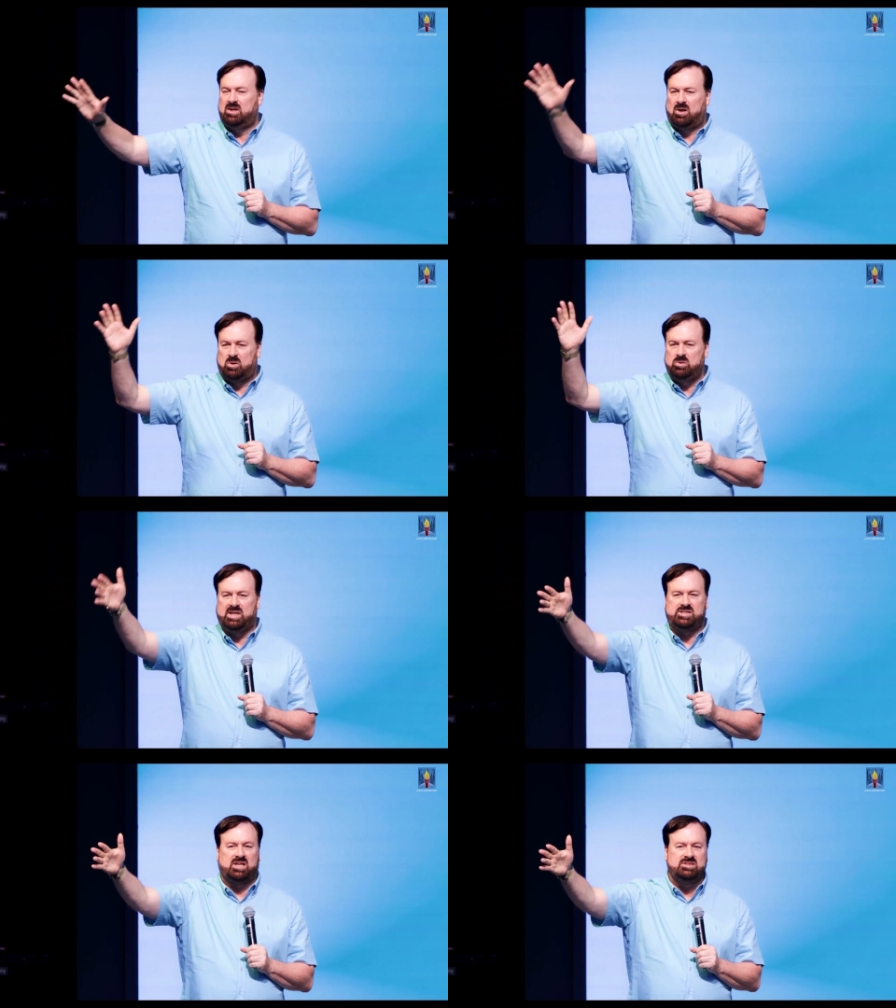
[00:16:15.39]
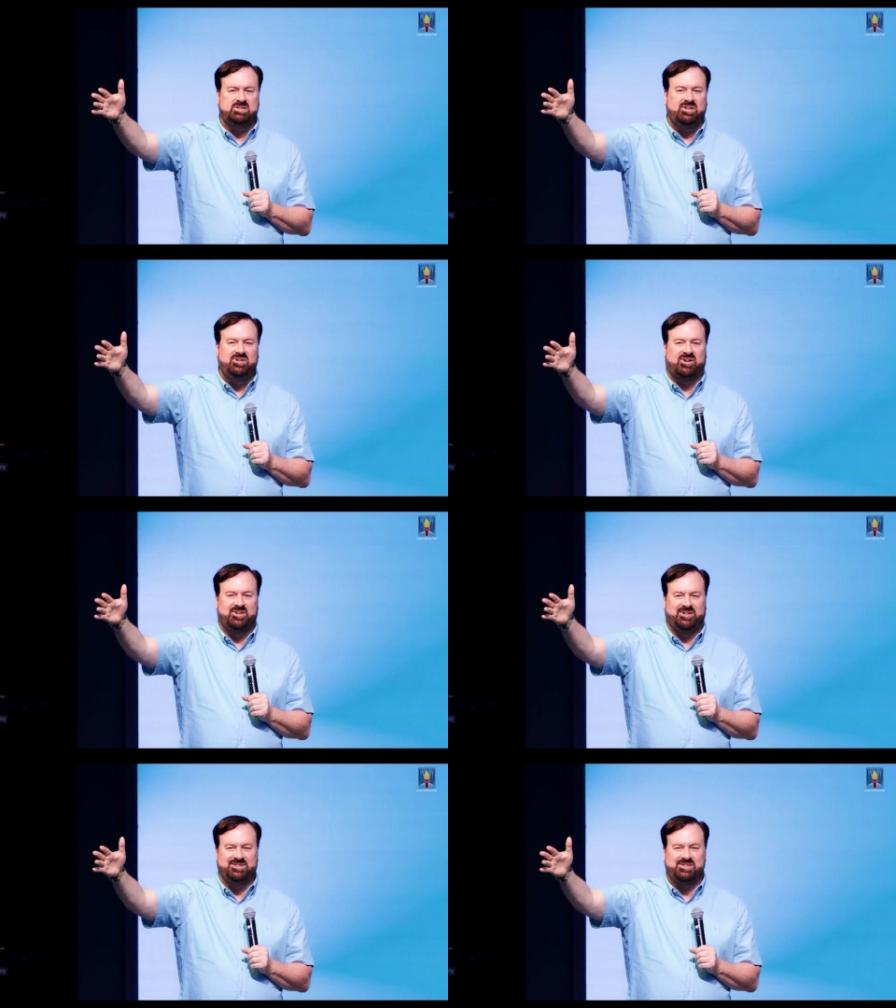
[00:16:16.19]
Only sons and
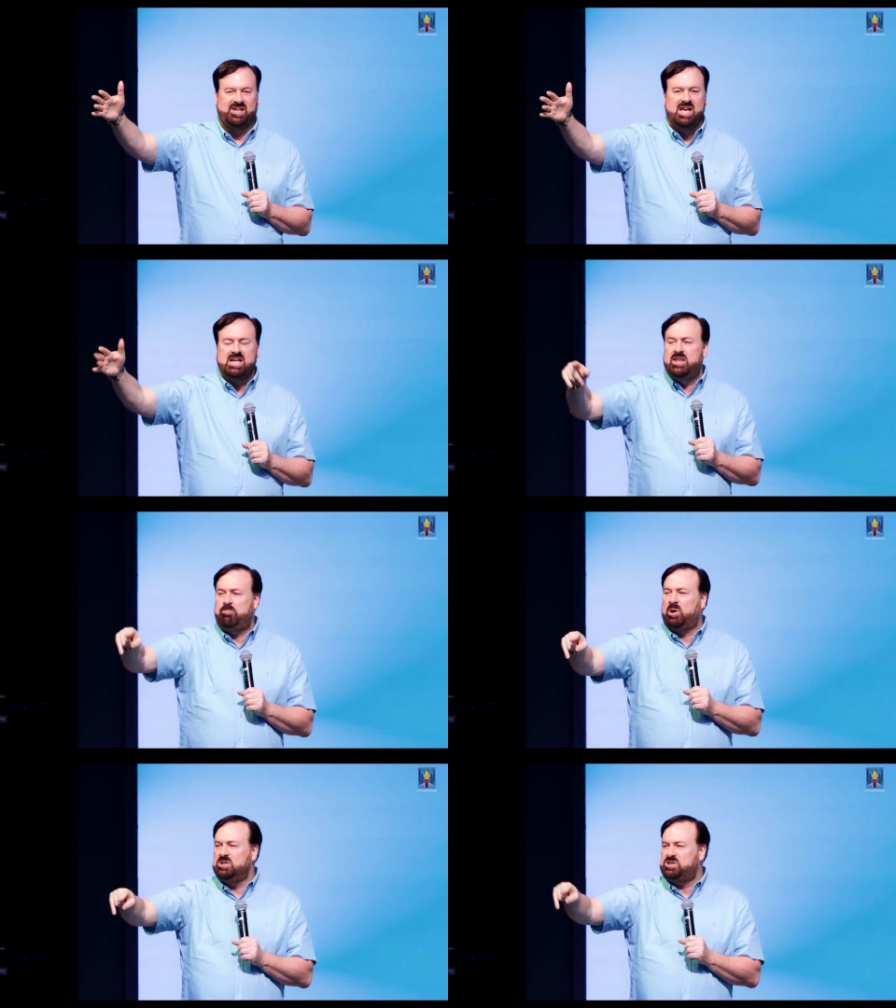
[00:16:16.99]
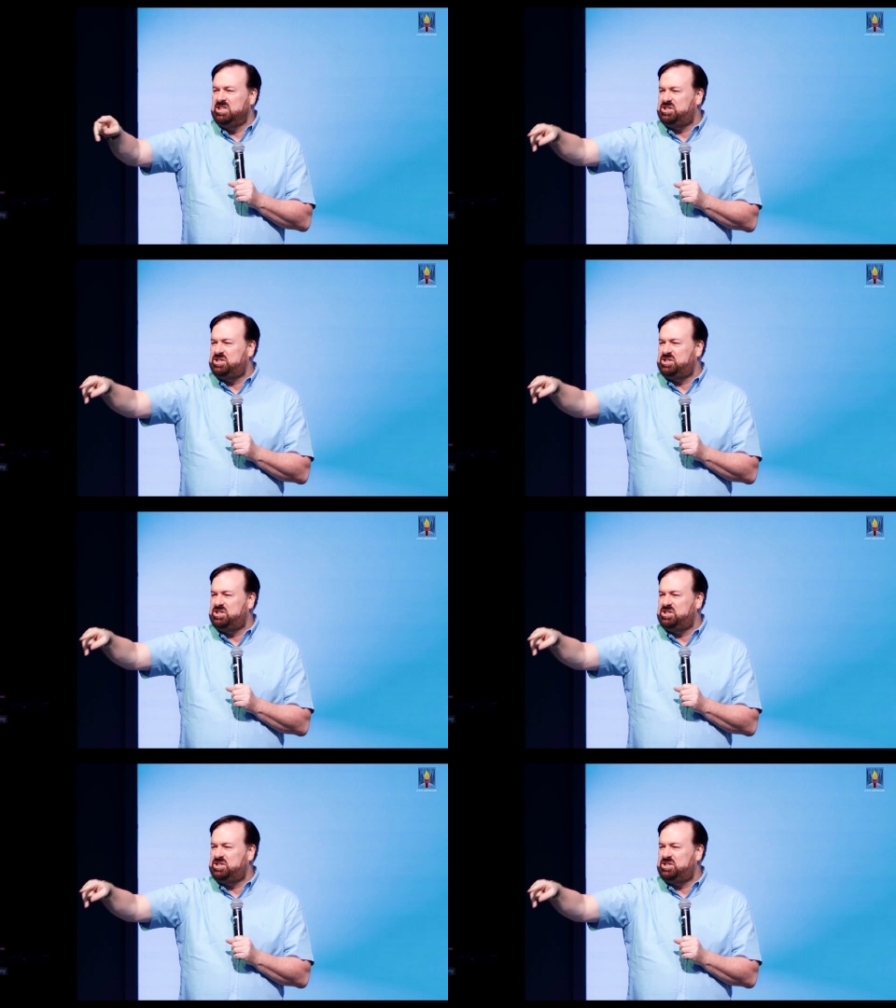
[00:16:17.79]
daughters. The person